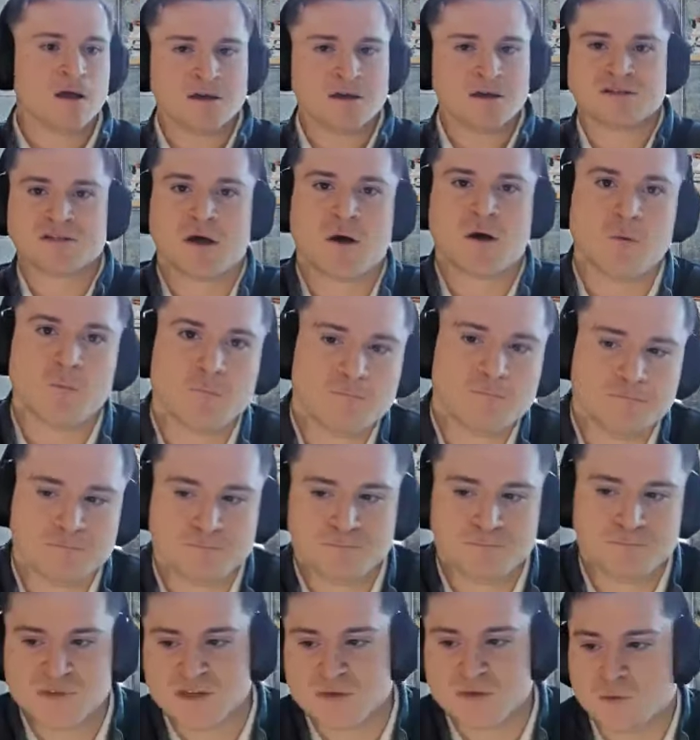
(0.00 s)
So
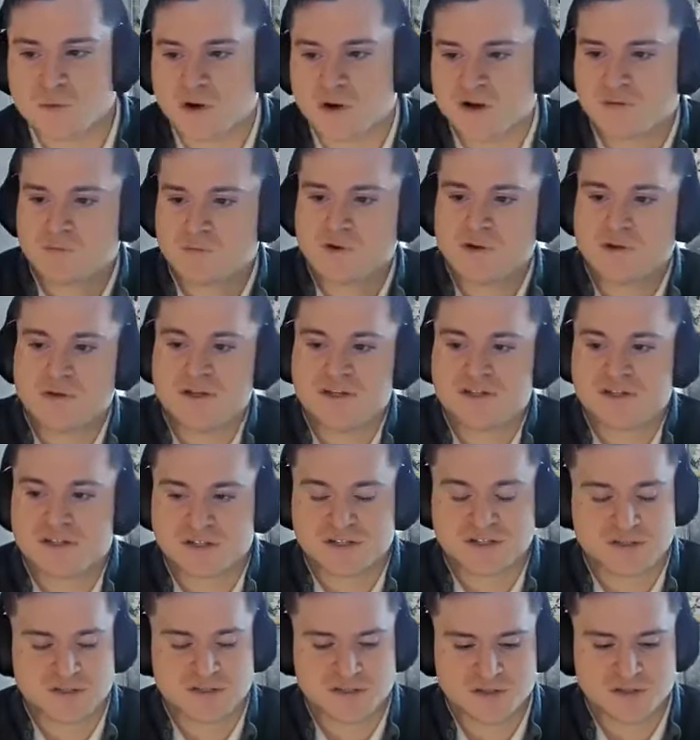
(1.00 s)
you want to really
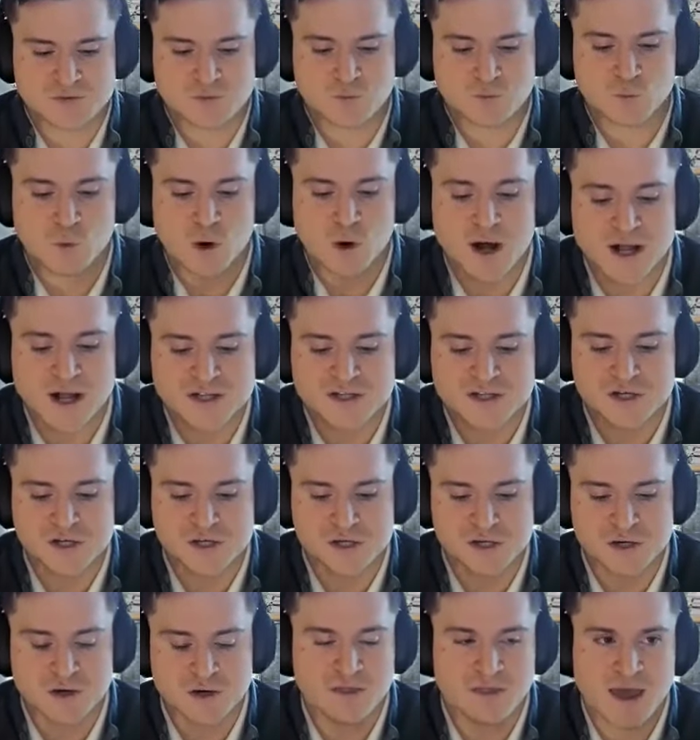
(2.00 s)
just
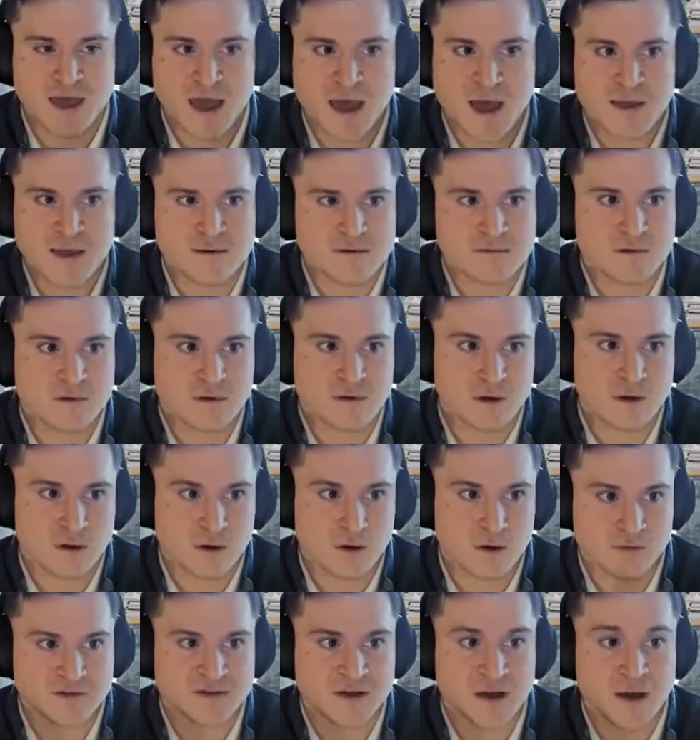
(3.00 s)
watch that
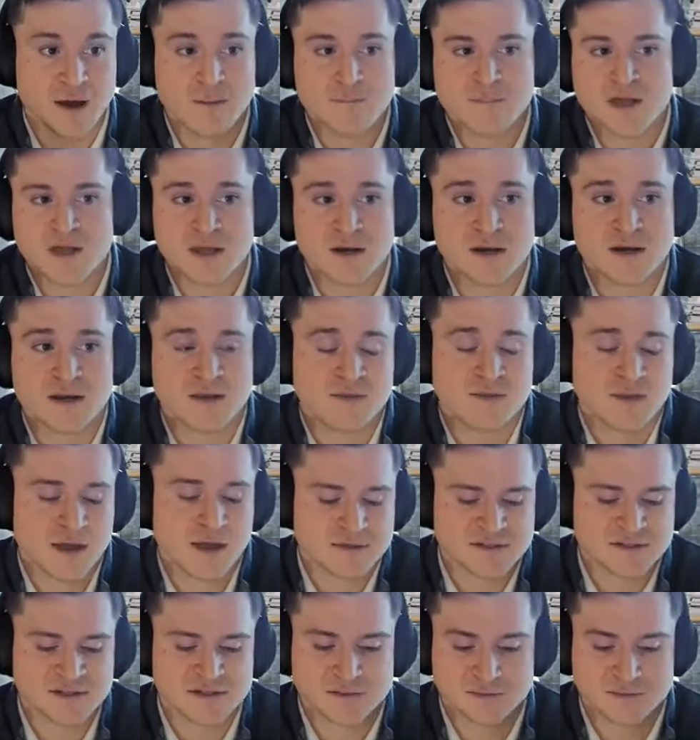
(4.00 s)
all the time. And
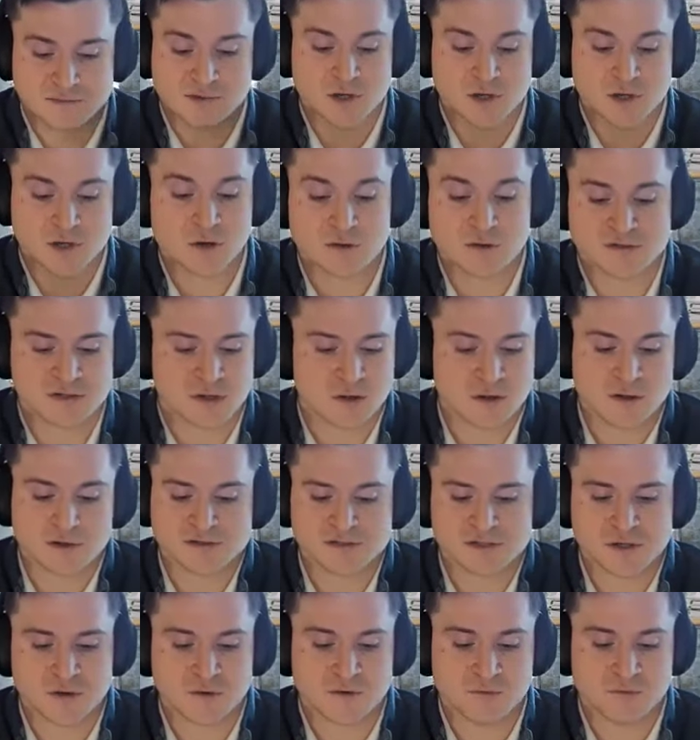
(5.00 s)
that goes
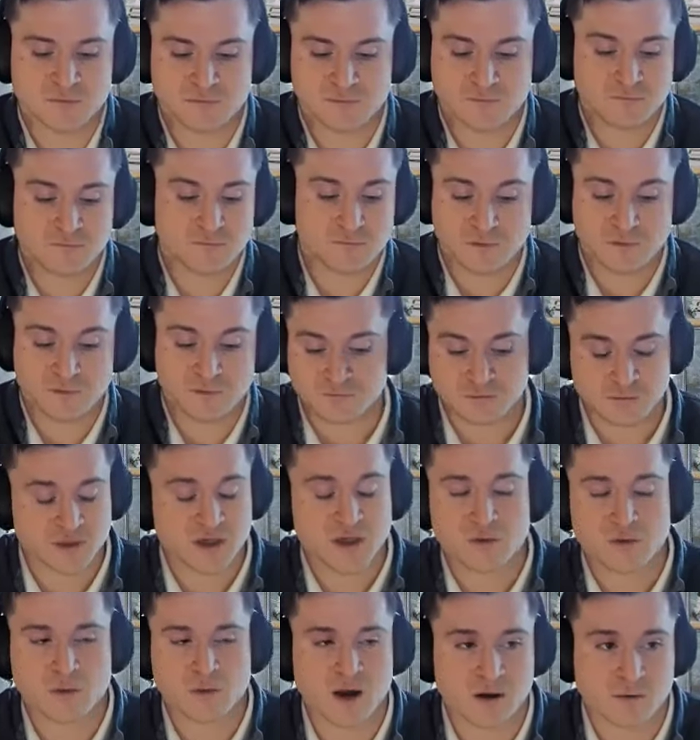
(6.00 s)
also for
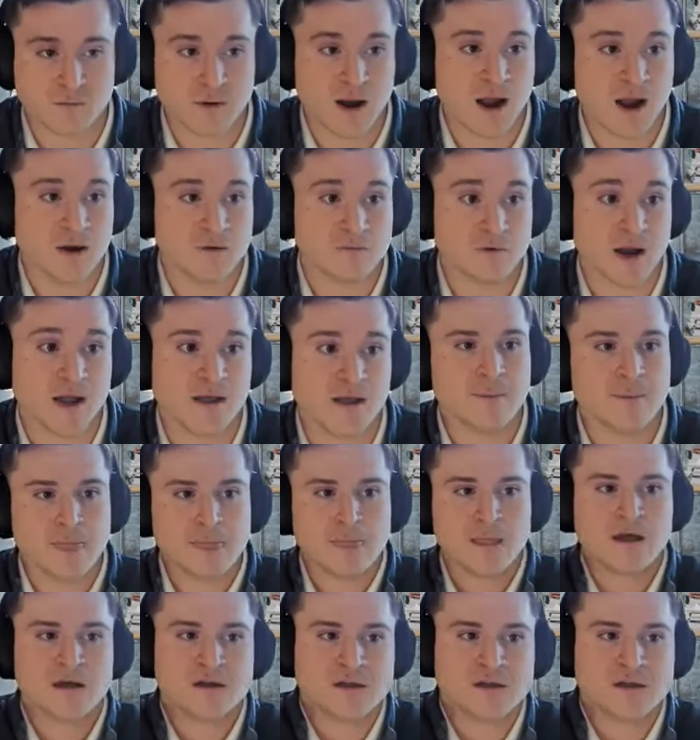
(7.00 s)
the other way around, right?